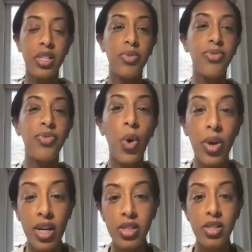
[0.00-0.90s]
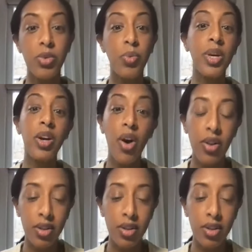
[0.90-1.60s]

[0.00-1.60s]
to focus, to recall